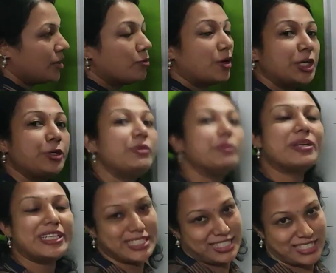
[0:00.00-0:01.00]
What do you mean by
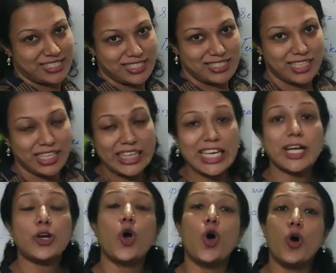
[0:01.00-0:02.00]
testis? They
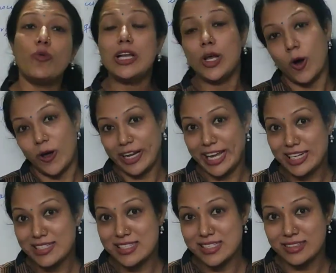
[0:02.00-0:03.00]
are oval
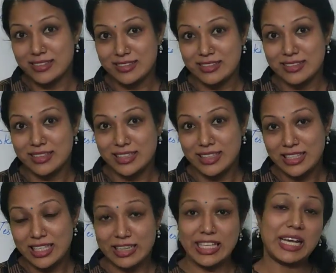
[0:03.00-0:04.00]
organs.
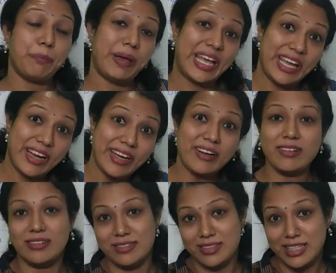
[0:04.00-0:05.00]
They are paired.
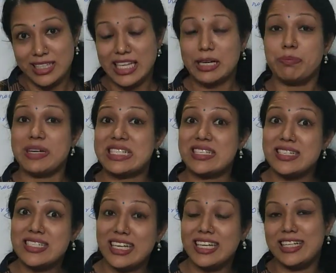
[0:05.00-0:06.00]
They are
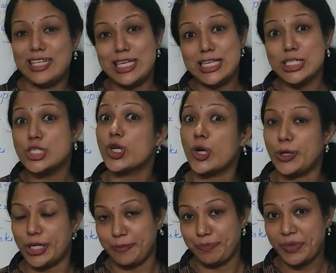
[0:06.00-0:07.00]
present in the
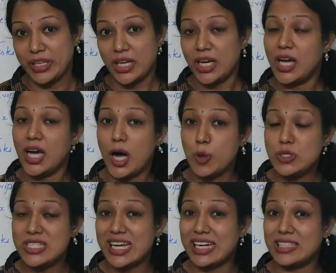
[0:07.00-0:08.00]
scrotum,
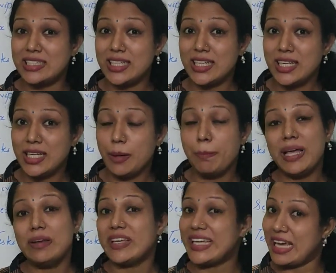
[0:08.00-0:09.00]
outside the
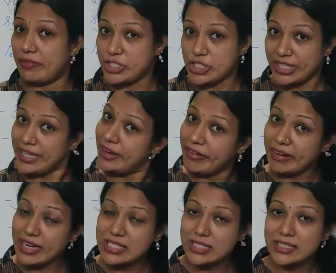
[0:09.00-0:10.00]
pelvic cavity,
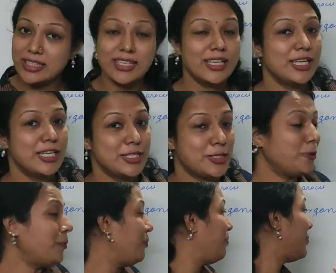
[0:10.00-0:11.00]
right?
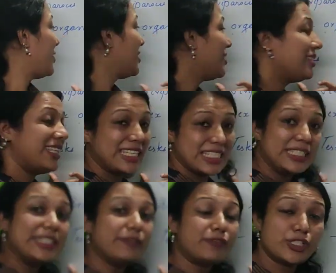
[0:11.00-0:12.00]
So that is the
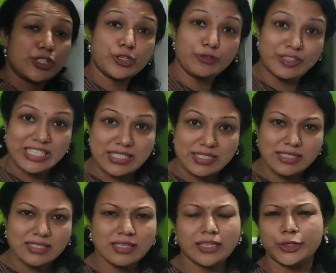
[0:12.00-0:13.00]
definition of
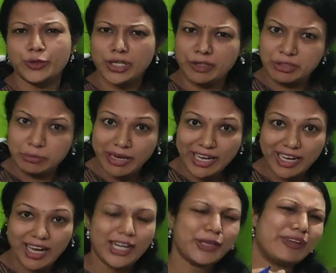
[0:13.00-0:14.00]
testis. You don't have to by
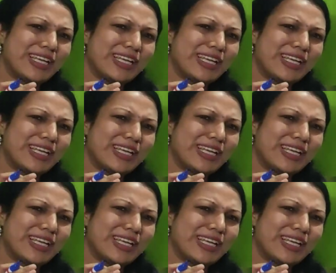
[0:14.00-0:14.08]
heart, you